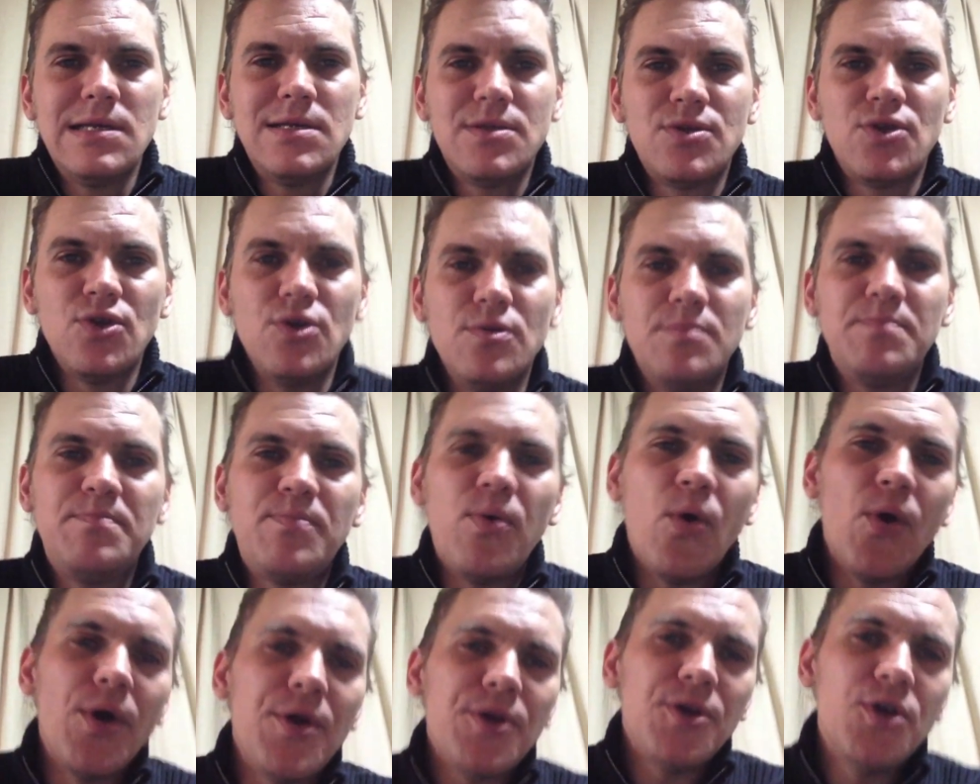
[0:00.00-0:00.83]
to
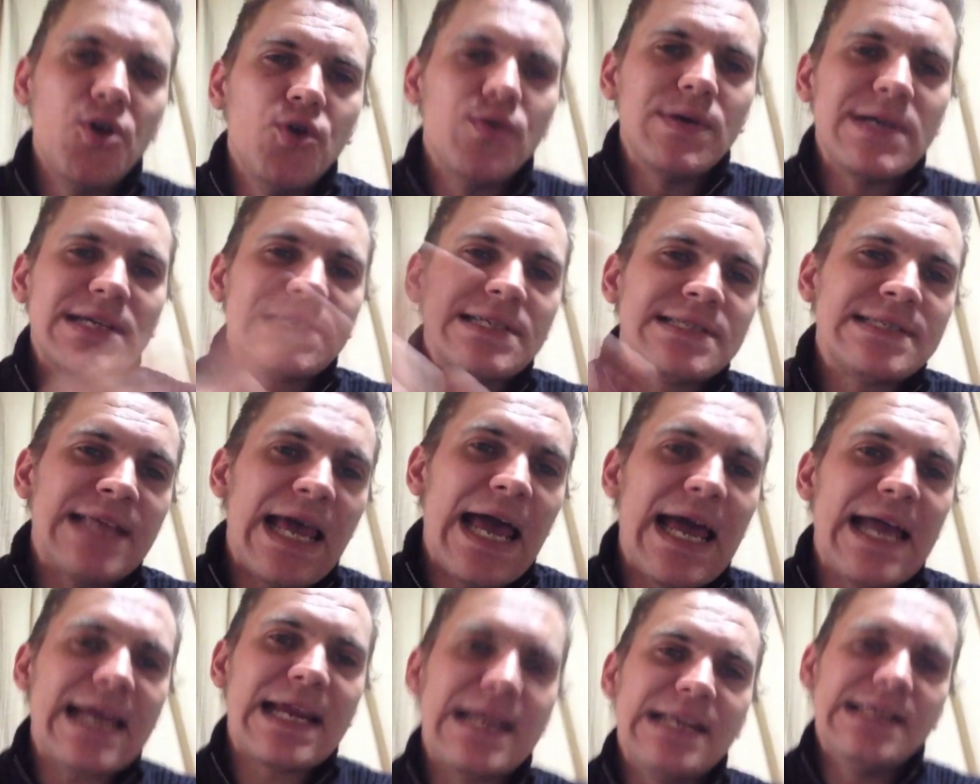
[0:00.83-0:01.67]
point you
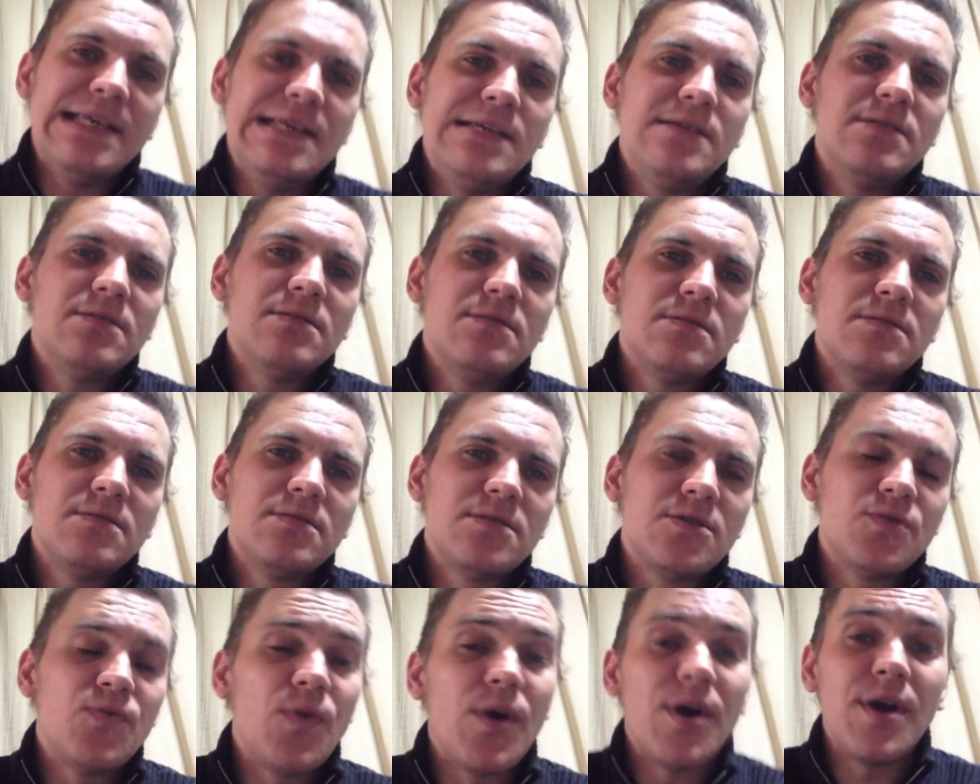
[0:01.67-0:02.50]
exactly
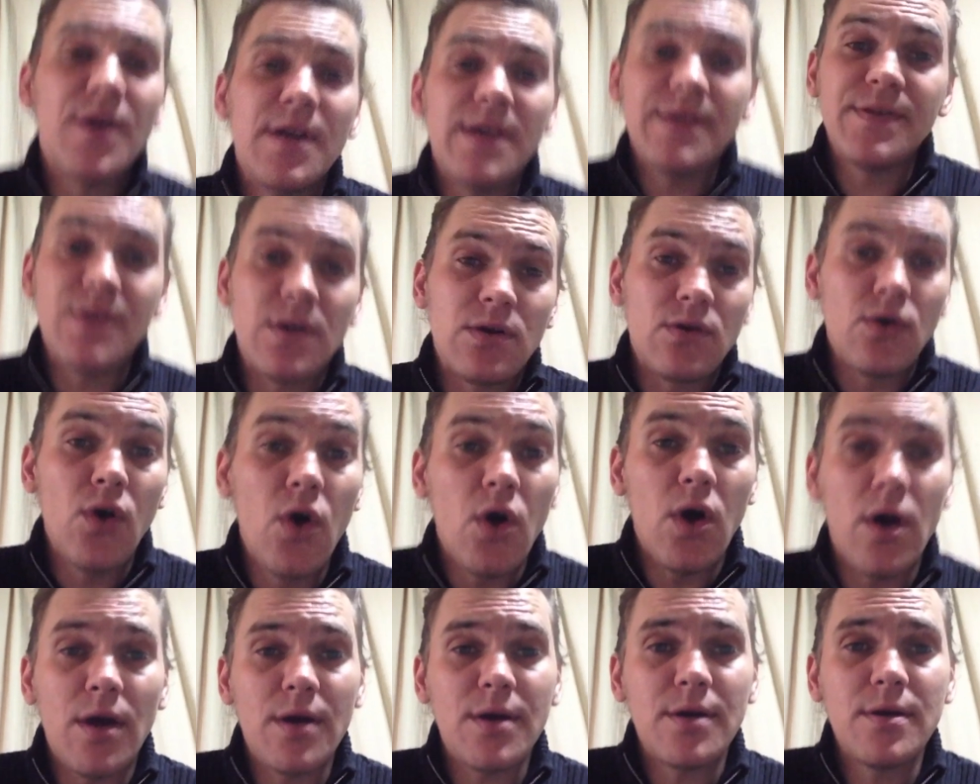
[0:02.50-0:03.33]
to where you need to
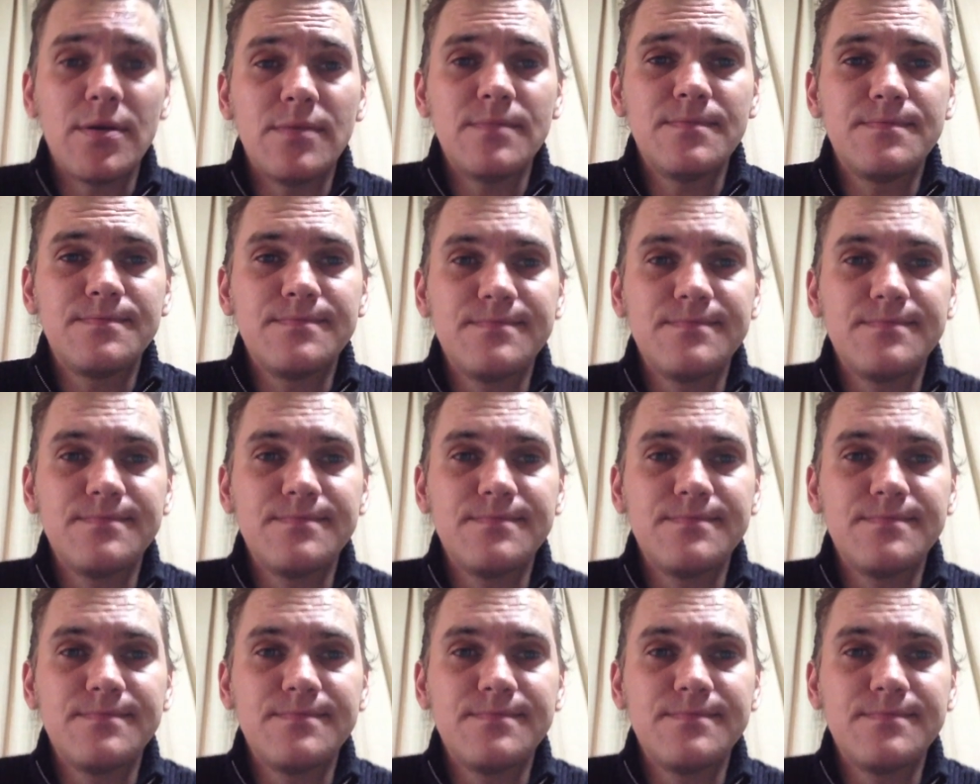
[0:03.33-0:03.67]
look,